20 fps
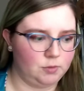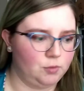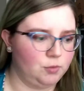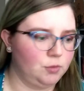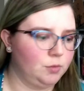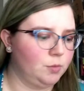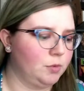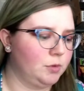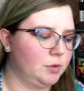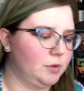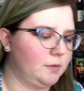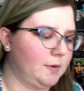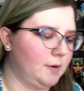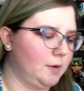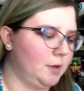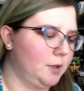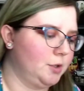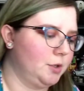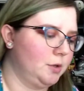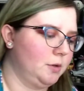True Portrait
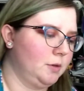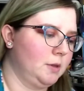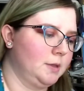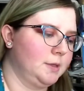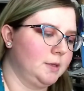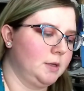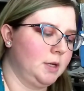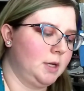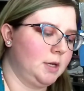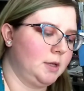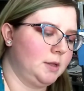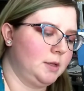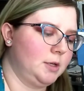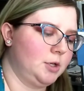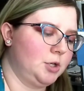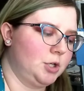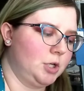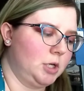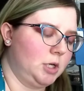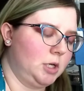Foundation. I got the
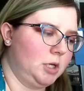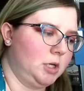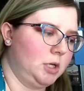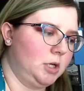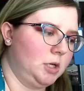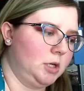shade